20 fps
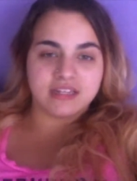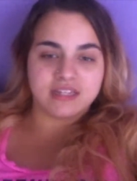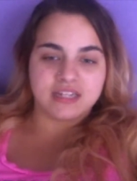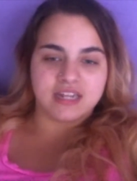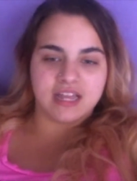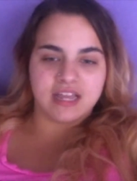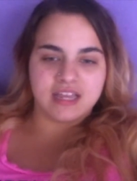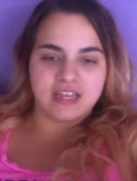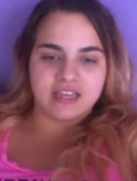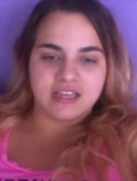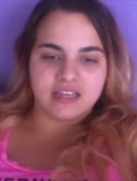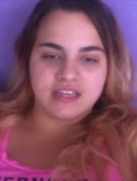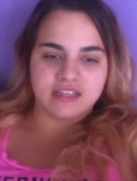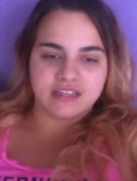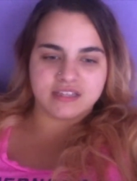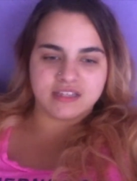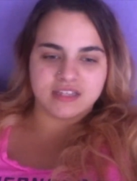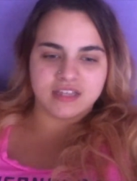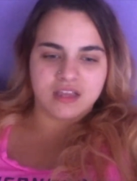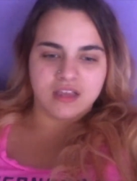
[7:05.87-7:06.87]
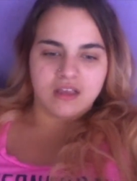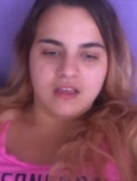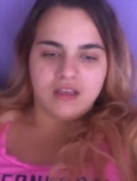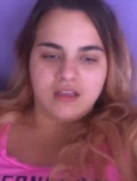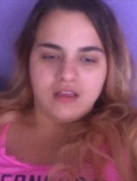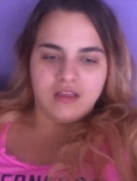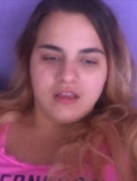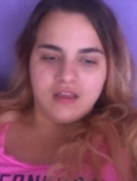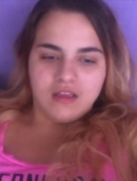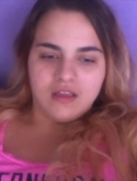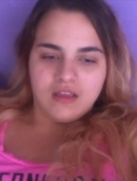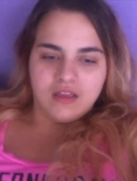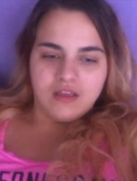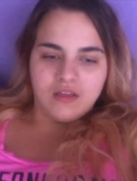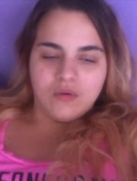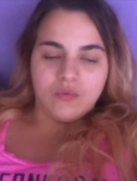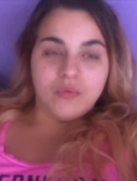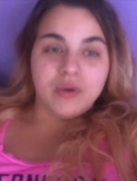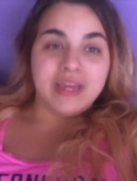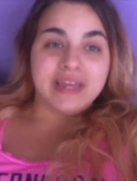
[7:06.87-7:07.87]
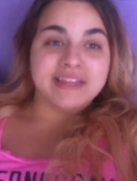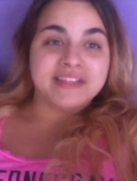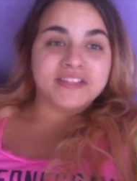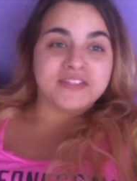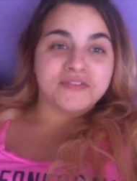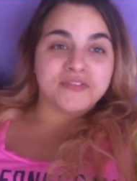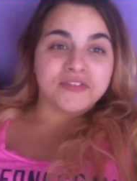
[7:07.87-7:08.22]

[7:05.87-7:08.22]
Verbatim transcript: Today is Ween's